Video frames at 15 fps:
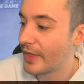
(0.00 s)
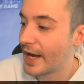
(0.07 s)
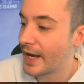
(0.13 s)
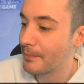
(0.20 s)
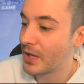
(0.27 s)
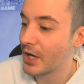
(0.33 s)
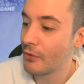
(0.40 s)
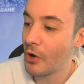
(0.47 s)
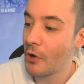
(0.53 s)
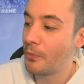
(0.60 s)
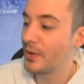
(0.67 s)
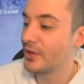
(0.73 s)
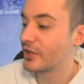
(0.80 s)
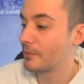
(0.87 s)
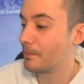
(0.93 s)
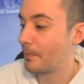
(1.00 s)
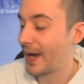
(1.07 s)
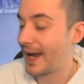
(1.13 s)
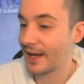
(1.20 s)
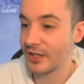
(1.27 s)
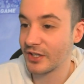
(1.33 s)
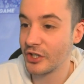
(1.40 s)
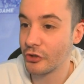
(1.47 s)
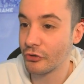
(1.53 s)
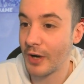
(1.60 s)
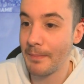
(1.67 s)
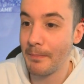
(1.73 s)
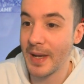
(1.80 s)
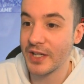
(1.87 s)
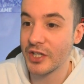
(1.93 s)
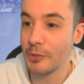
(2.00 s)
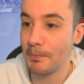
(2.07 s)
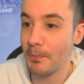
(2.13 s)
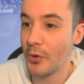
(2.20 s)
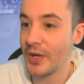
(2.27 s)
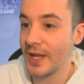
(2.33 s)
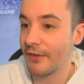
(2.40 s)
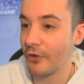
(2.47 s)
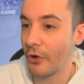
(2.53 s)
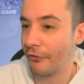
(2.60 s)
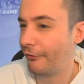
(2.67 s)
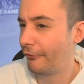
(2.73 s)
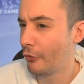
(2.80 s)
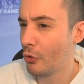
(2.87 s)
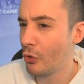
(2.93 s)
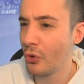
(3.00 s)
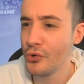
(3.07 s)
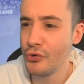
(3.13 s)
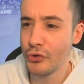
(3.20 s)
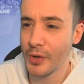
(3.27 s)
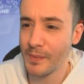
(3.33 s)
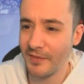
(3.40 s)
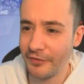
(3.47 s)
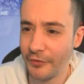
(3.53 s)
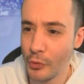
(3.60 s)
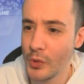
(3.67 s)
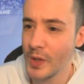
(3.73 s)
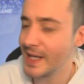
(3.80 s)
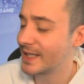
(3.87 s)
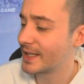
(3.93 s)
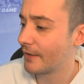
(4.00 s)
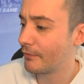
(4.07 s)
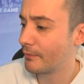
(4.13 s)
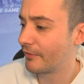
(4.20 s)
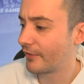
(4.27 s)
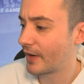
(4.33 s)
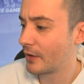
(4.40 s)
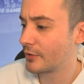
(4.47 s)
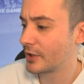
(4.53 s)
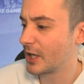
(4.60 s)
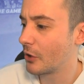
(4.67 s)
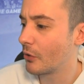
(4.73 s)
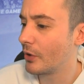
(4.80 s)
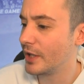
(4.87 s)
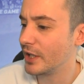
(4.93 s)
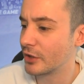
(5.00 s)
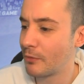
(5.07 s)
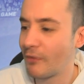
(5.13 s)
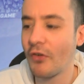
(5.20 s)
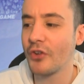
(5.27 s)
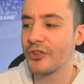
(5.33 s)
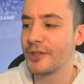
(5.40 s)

then, I'm going to open some packs and try and make some money. I've got 447,000 coins. We've got